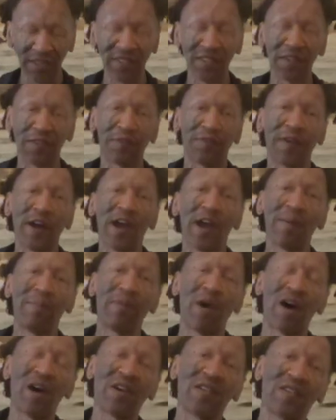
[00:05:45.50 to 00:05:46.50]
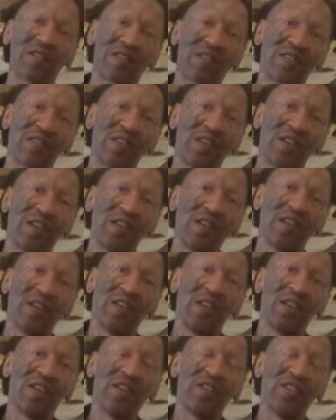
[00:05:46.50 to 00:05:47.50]
This is the Firebox
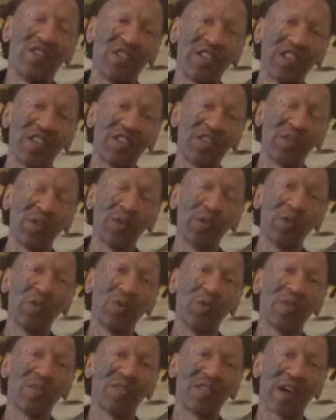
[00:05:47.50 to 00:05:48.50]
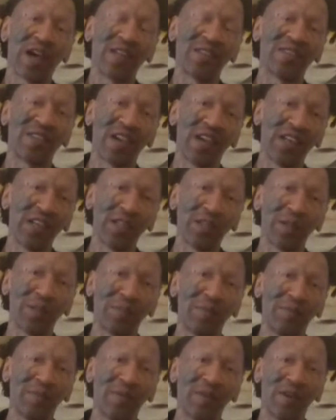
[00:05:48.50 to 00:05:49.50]
G2
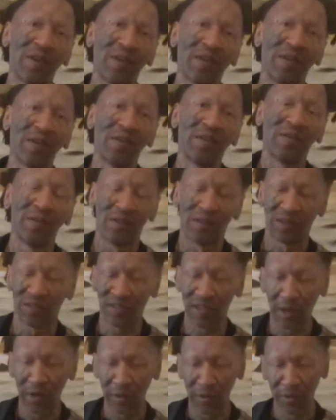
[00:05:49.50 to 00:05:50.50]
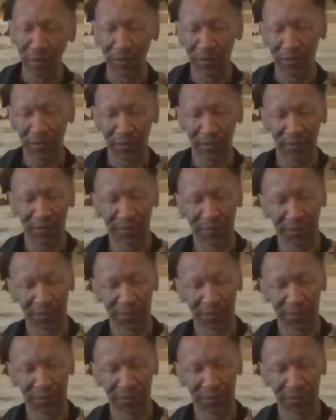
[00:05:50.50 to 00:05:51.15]
Titanium Stove.